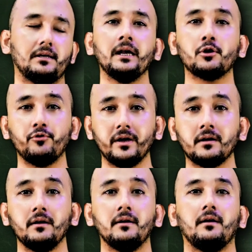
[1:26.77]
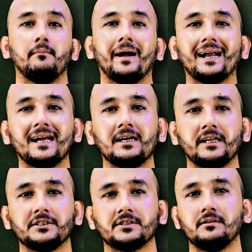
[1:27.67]
including mechanical
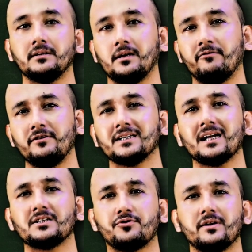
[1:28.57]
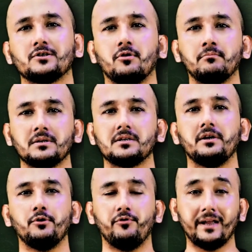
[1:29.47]
tension, the physical stress on muscle
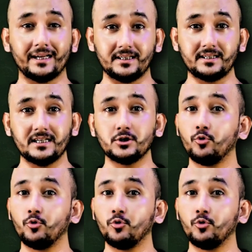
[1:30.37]
during exercise,